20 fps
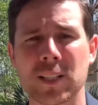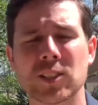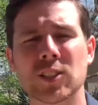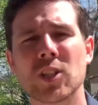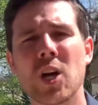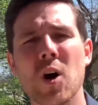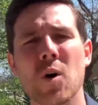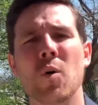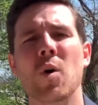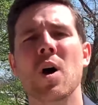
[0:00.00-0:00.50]

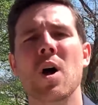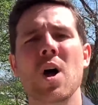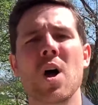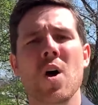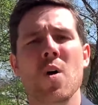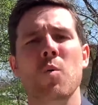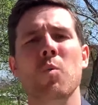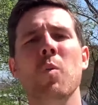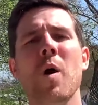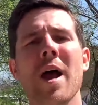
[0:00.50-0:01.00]
So
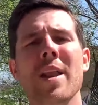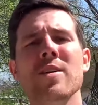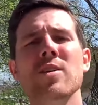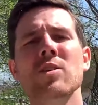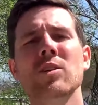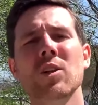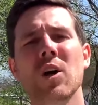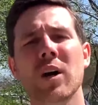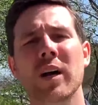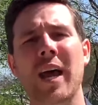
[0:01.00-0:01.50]
when you
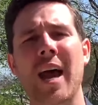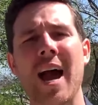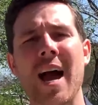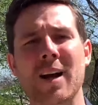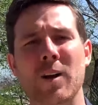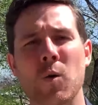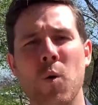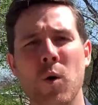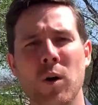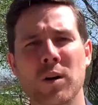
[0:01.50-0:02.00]
look
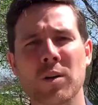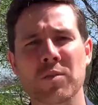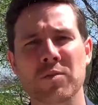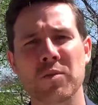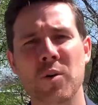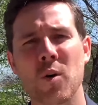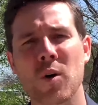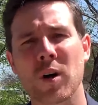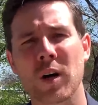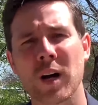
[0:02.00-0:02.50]
at
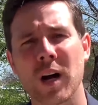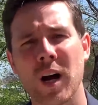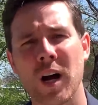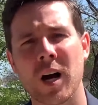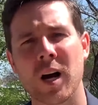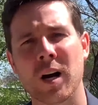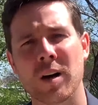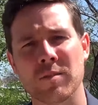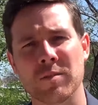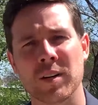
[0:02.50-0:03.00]
Q4
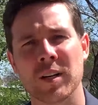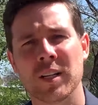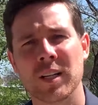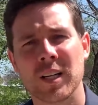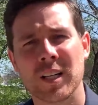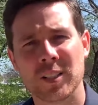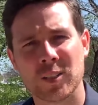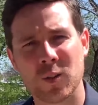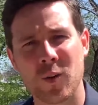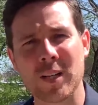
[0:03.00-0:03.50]
of
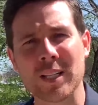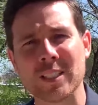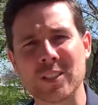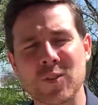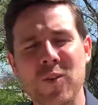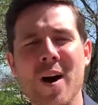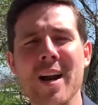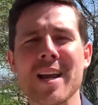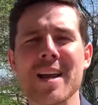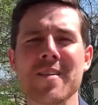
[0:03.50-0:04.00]

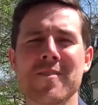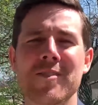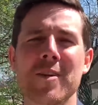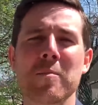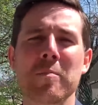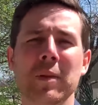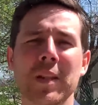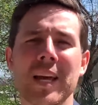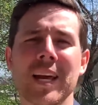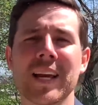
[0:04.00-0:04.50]
2020 for
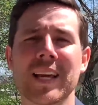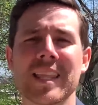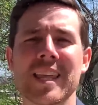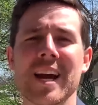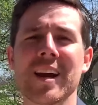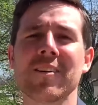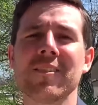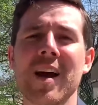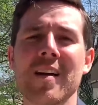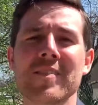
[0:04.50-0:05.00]
Blnk,
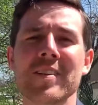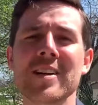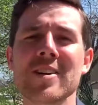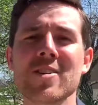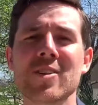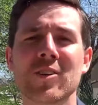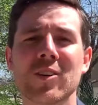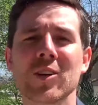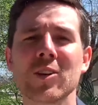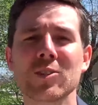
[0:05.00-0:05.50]
their revenue
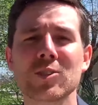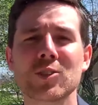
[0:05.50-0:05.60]
grew